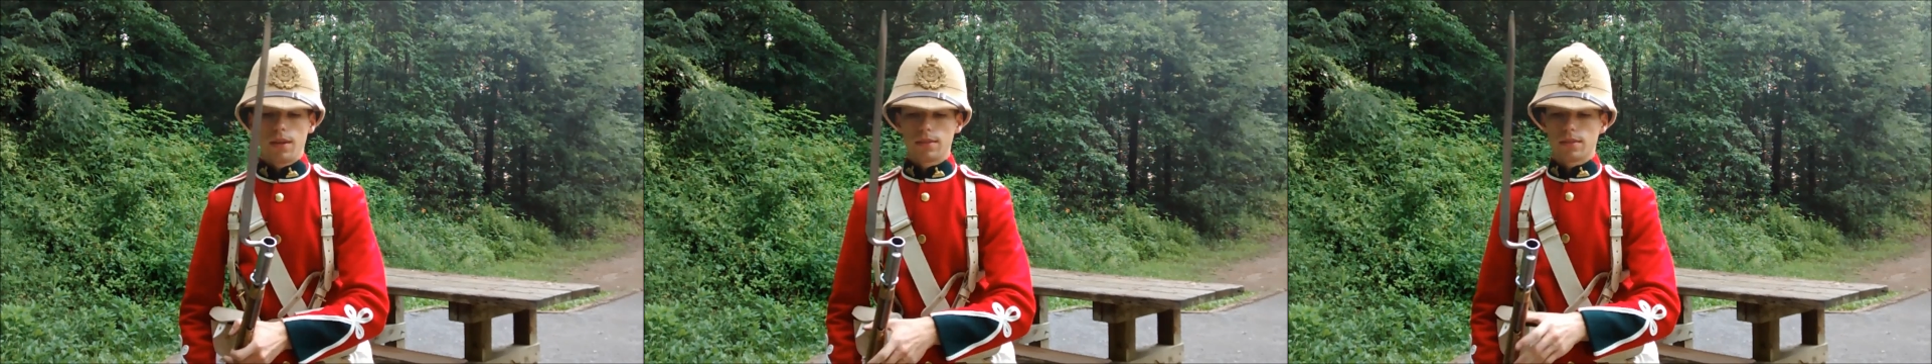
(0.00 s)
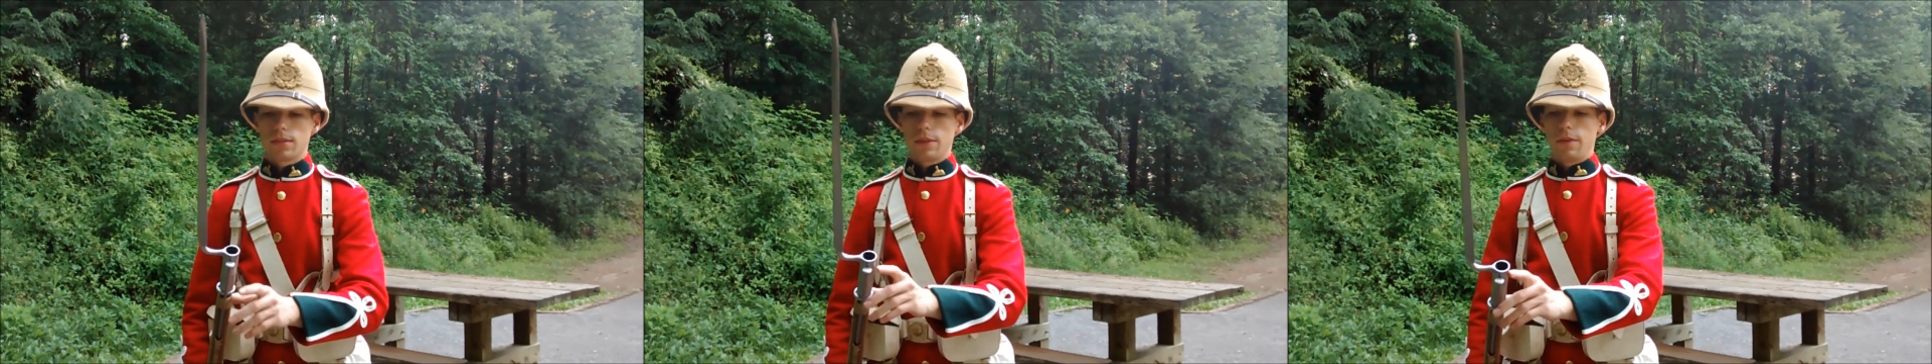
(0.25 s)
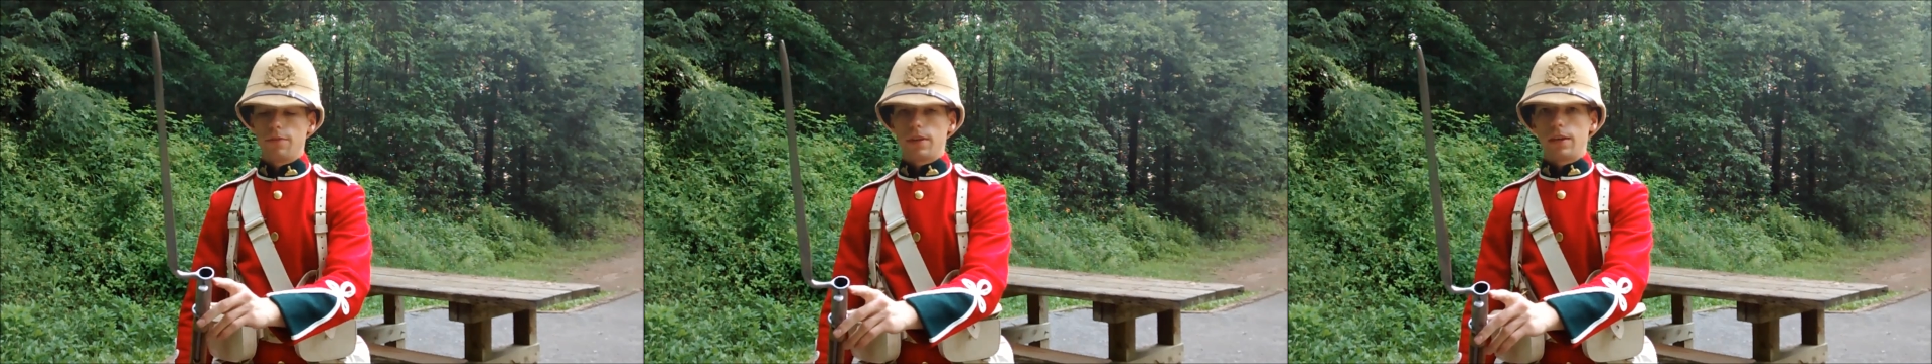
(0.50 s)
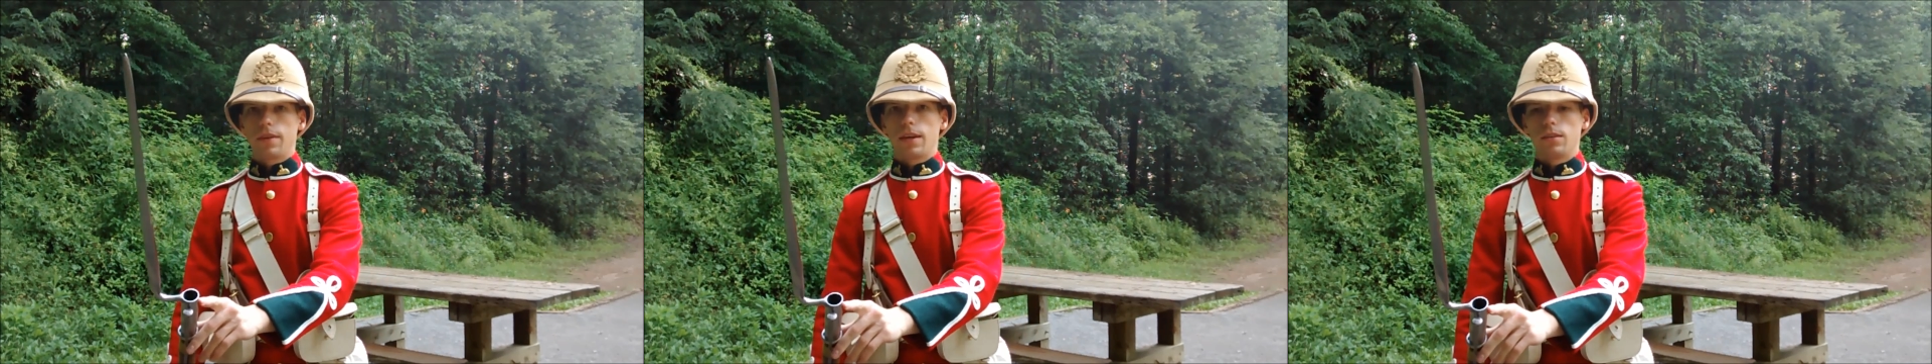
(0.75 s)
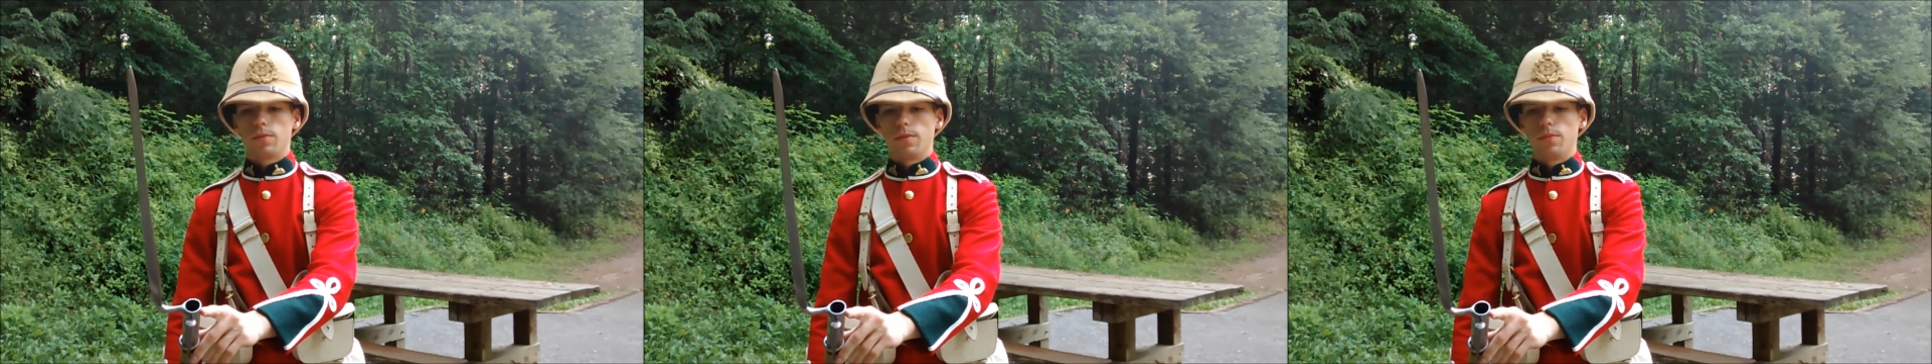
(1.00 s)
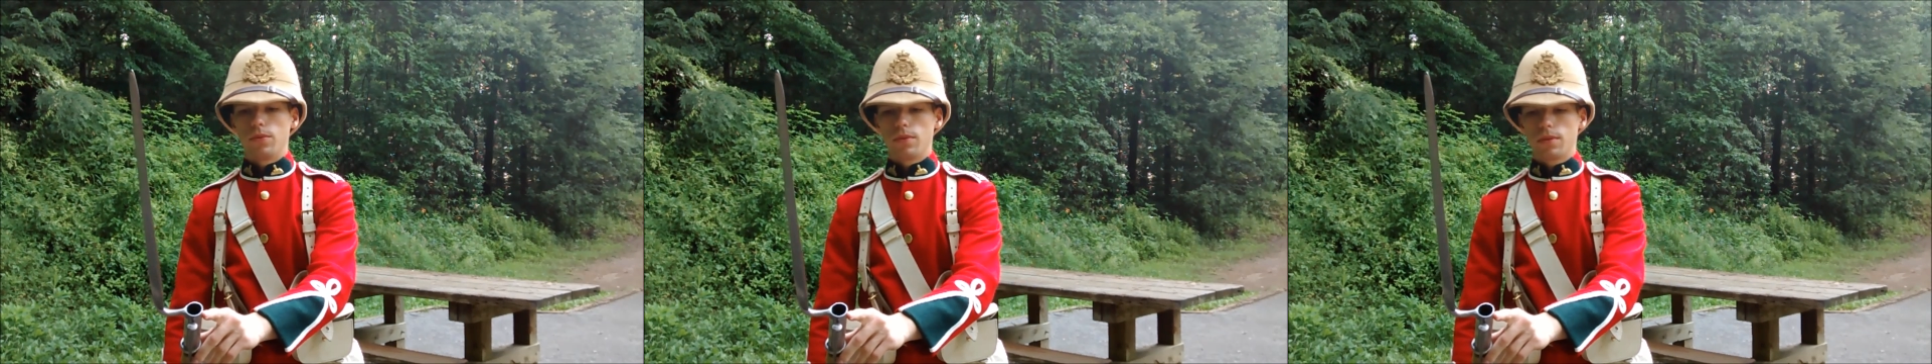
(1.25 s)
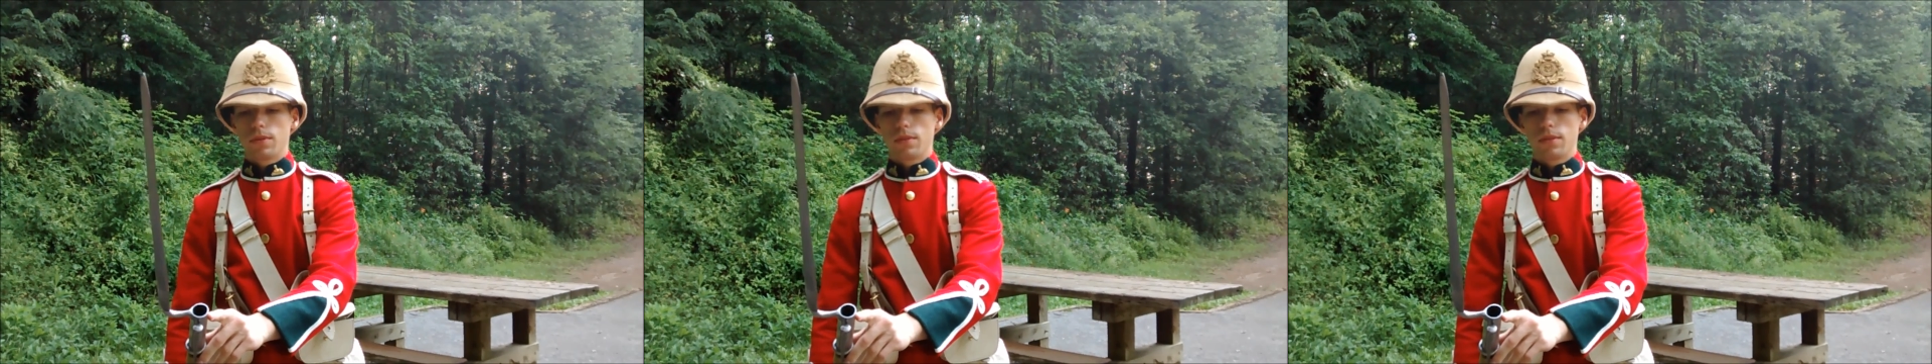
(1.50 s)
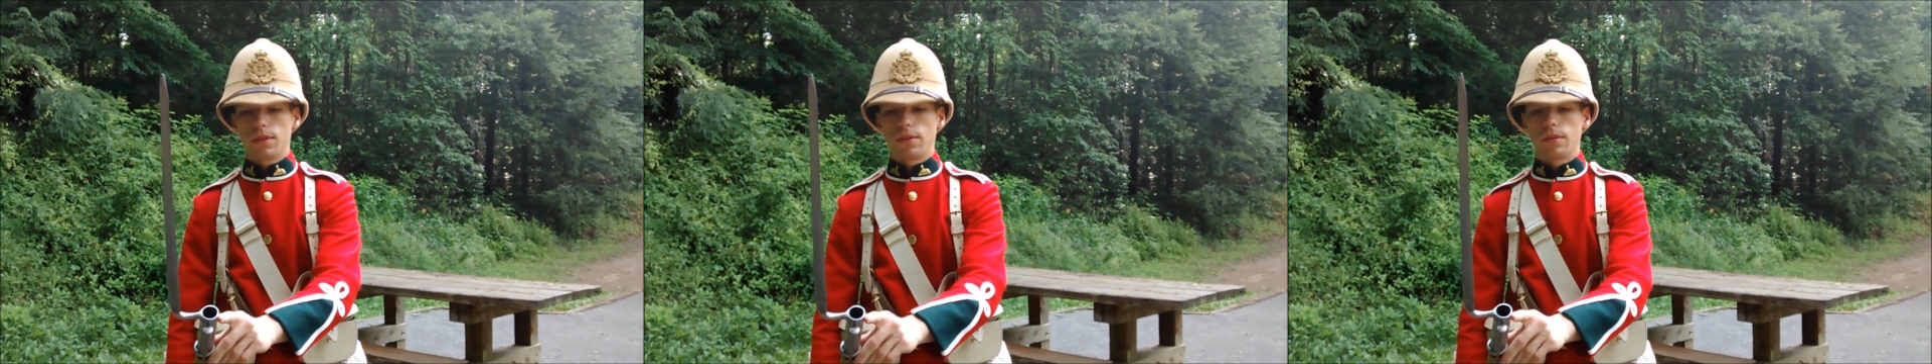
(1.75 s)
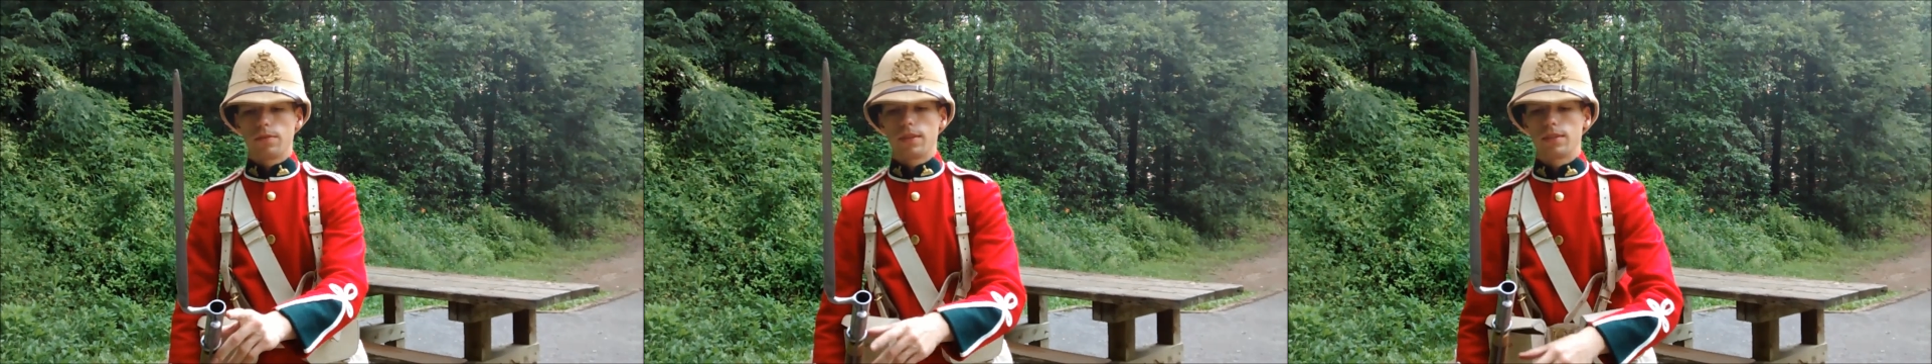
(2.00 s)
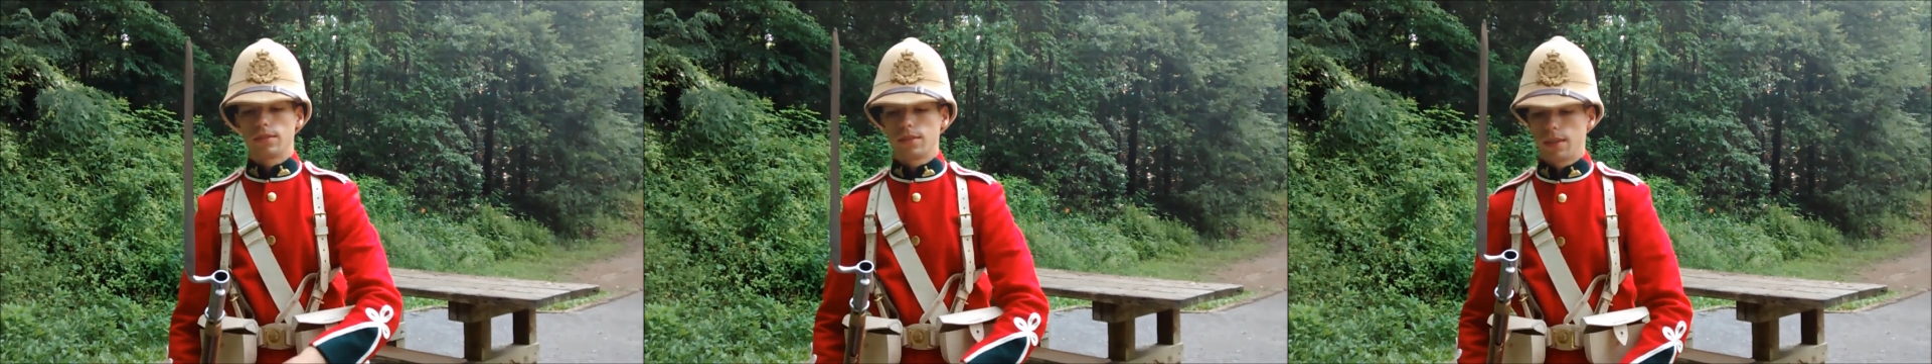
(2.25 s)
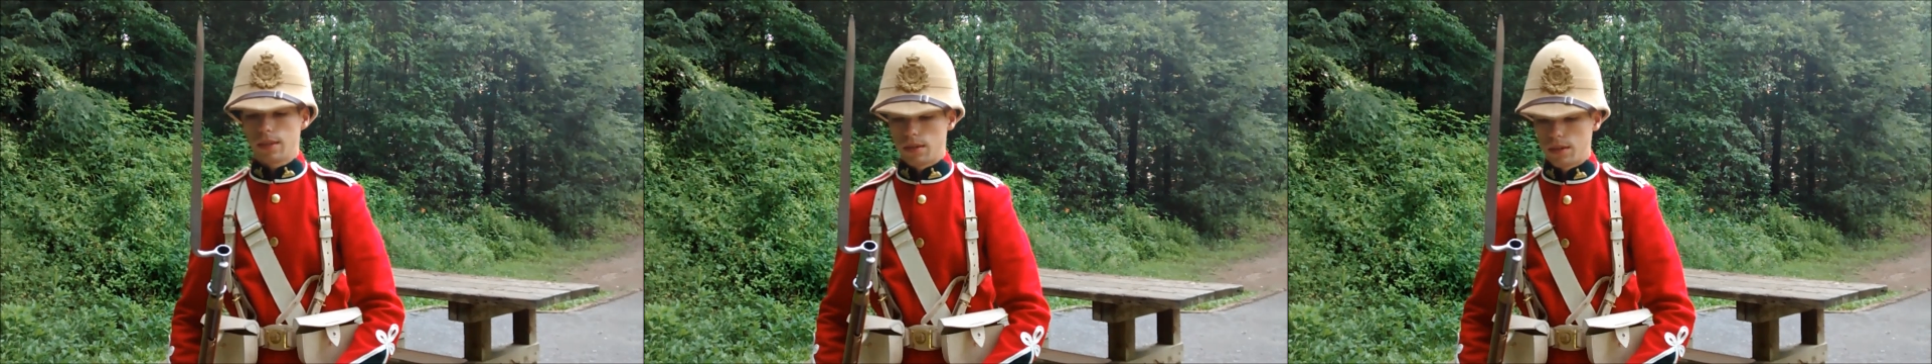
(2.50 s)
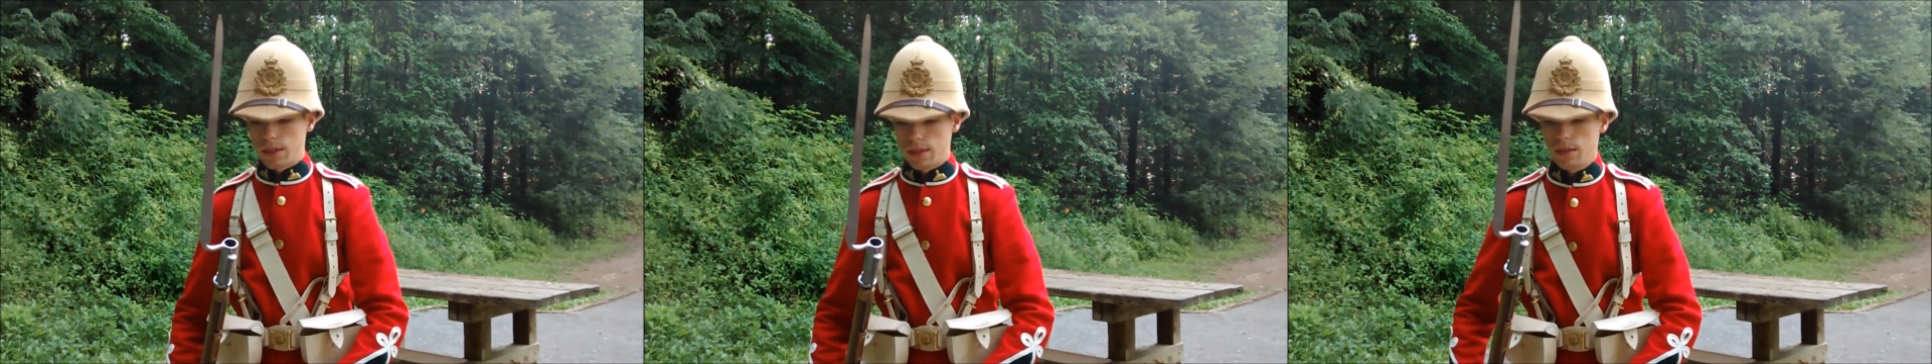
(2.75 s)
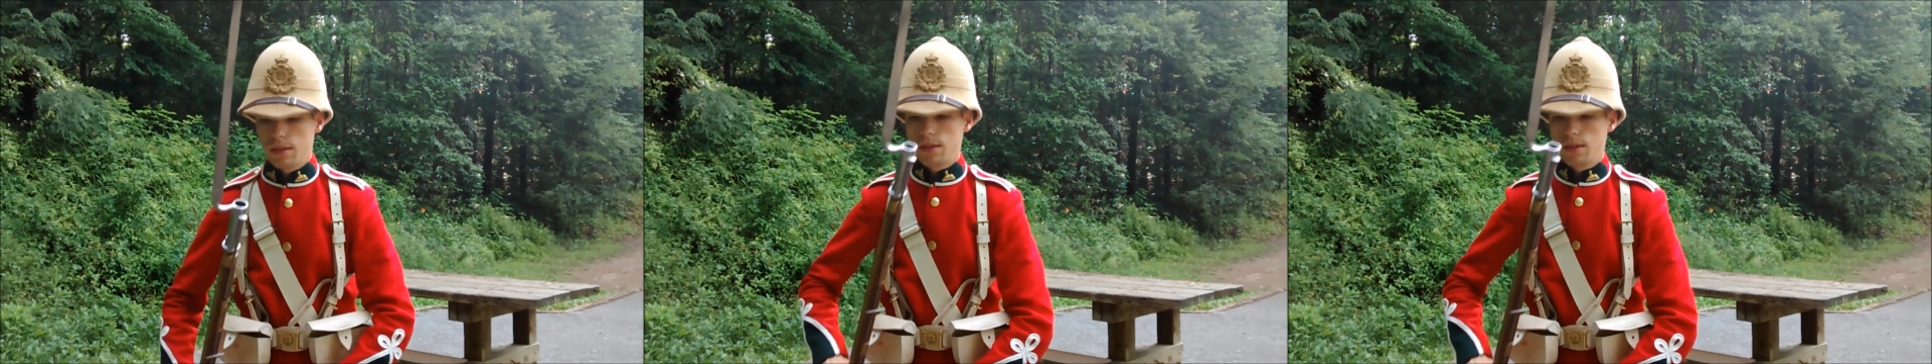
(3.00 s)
Has a 75 caliber bore. Don't know if you can see that or not.